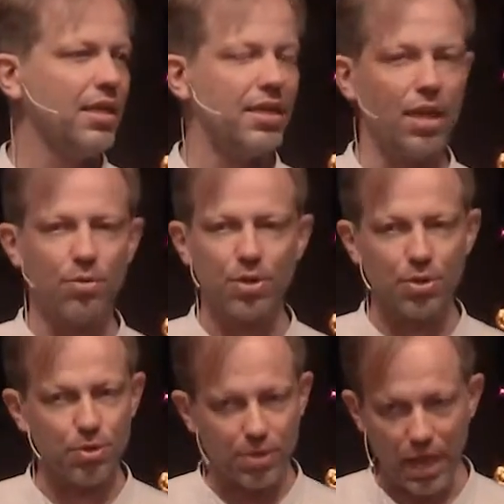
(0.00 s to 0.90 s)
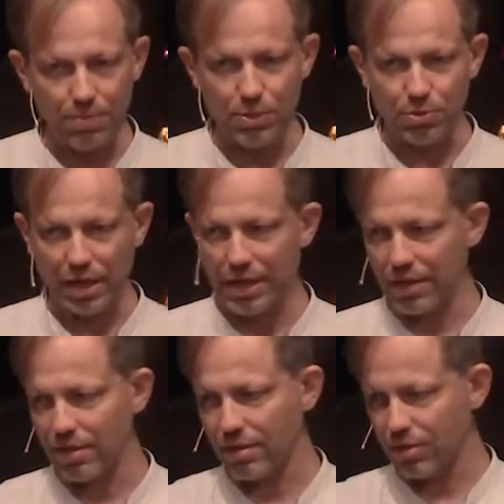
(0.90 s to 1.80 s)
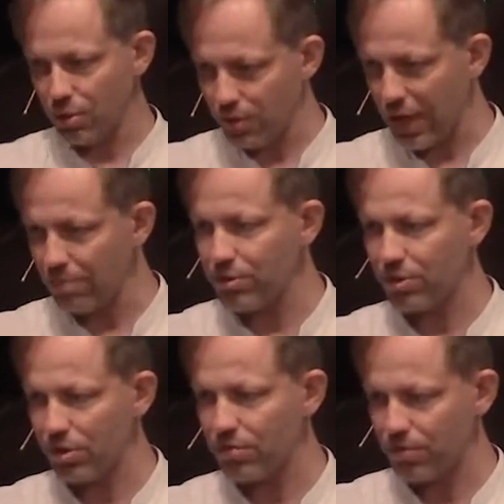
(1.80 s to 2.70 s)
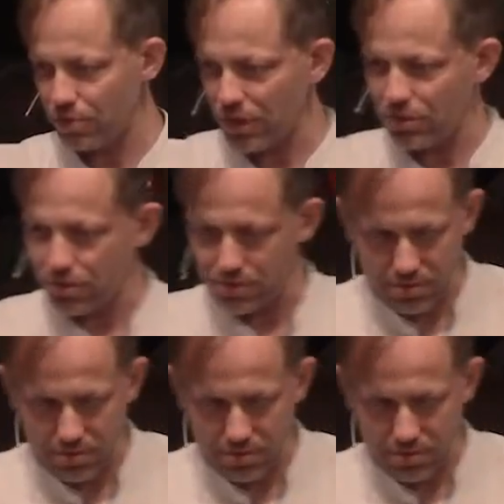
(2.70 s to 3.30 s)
in our youth camp, to running youth camps, not for just